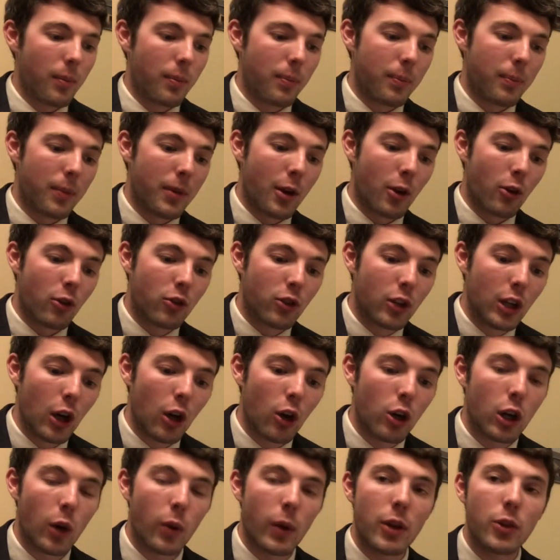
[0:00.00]
But they're still
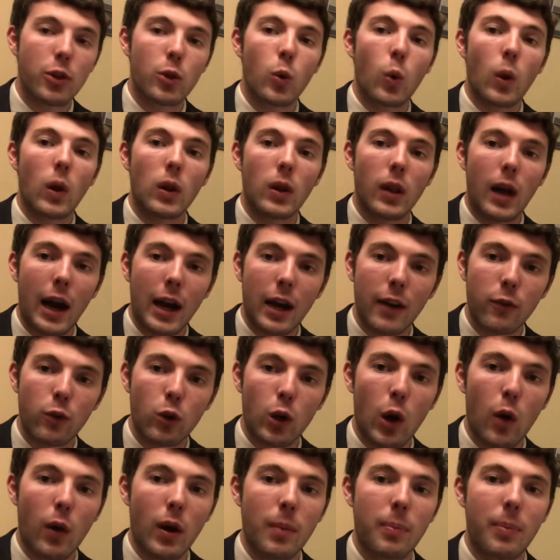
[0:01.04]
going through a lot of
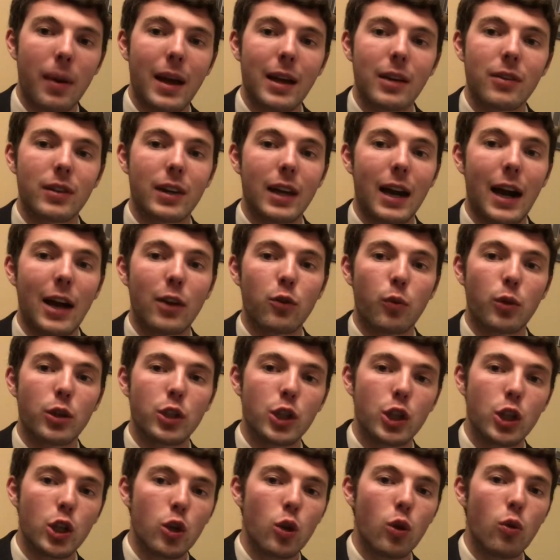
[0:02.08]
growing pains, guys. When
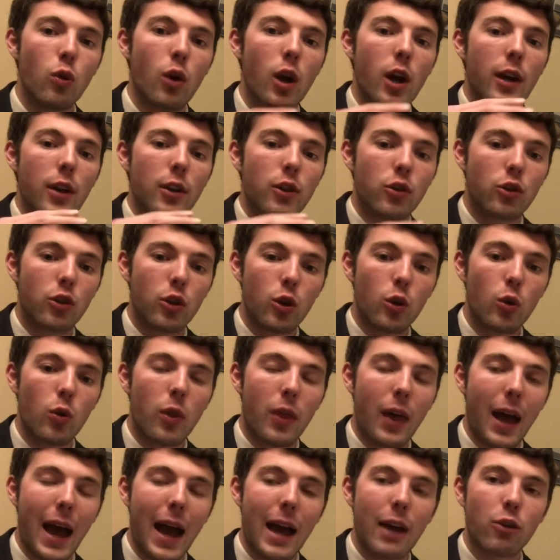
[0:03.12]
you do
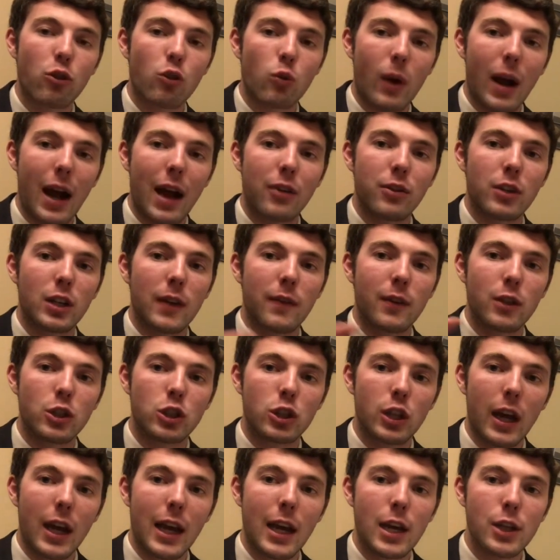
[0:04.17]
that drastic of a
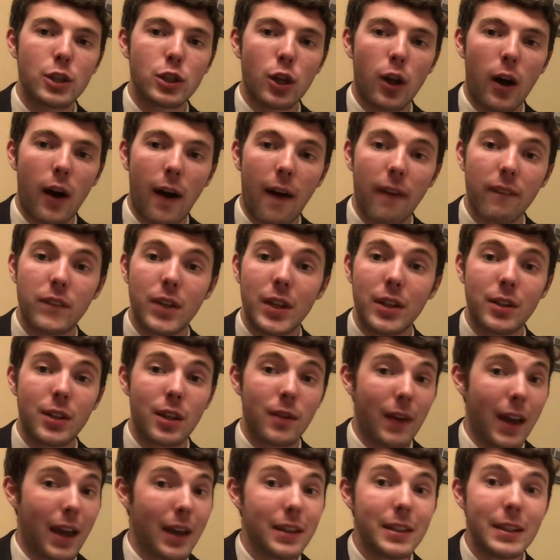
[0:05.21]
change in
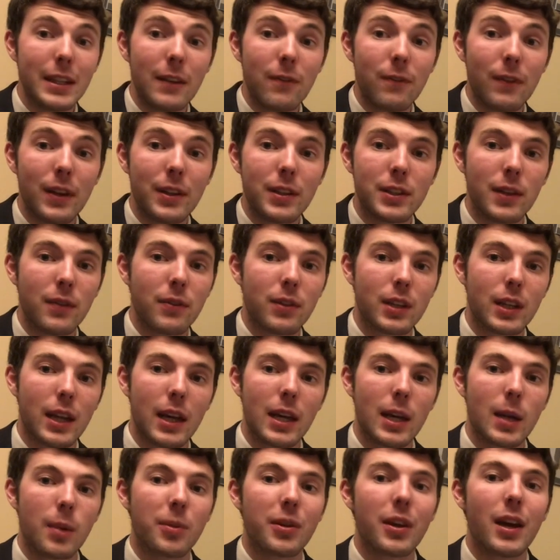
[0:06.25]
offensive and defensive
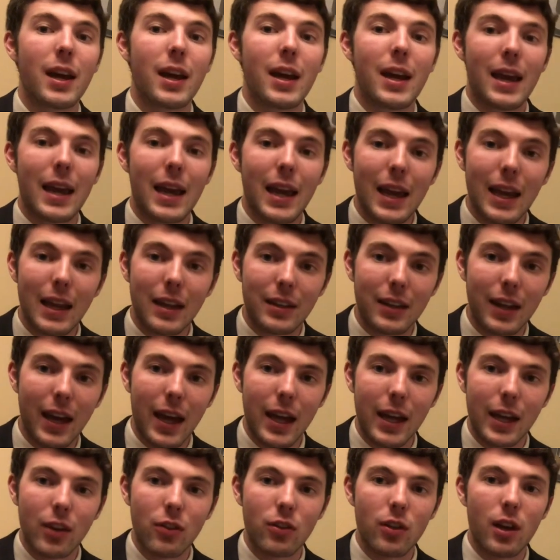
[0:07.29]
schemes, it
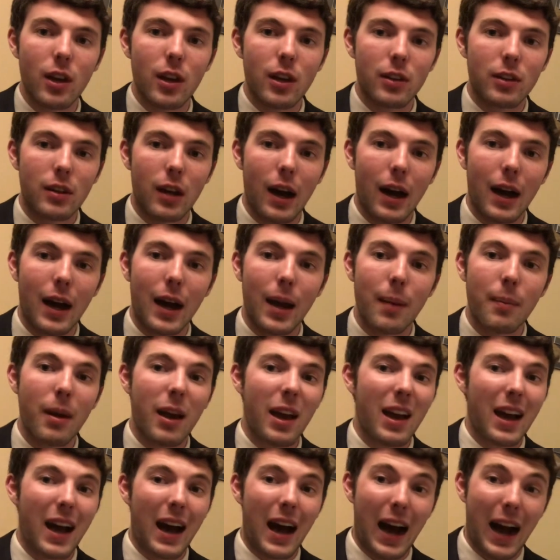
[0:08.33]
takes time.
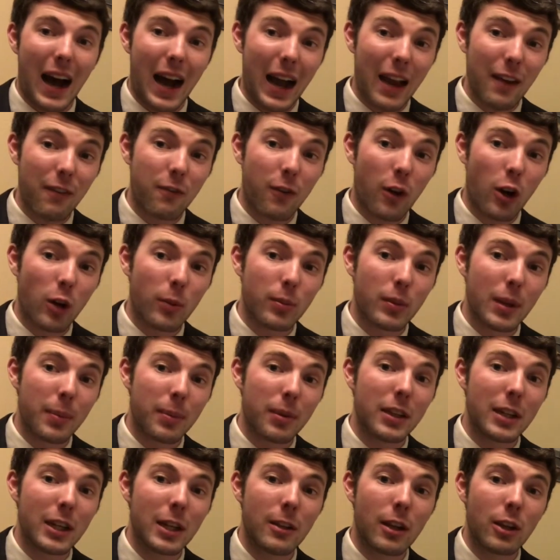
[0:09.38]
I firmly
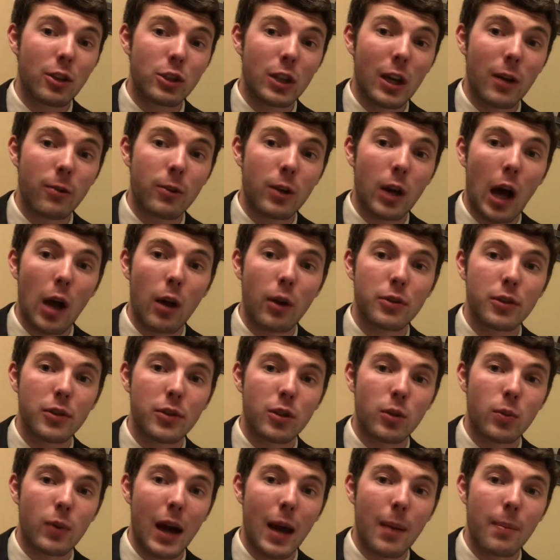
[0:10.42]
believe that Geoff Collins is
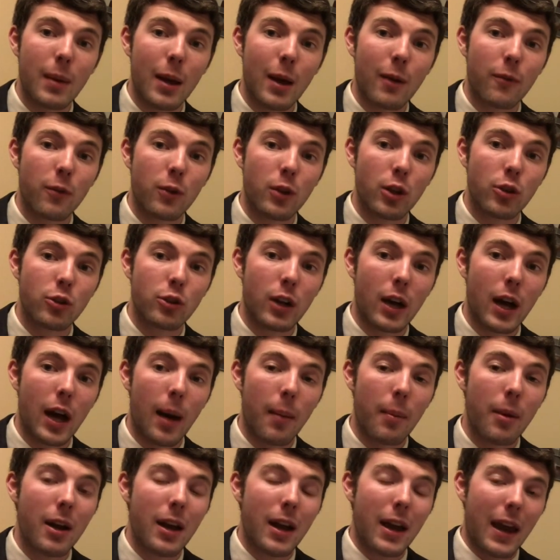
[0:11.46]
the right man for the
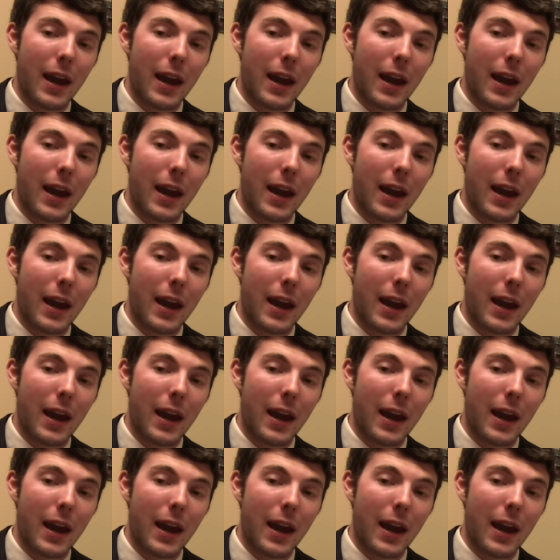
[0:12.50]
job.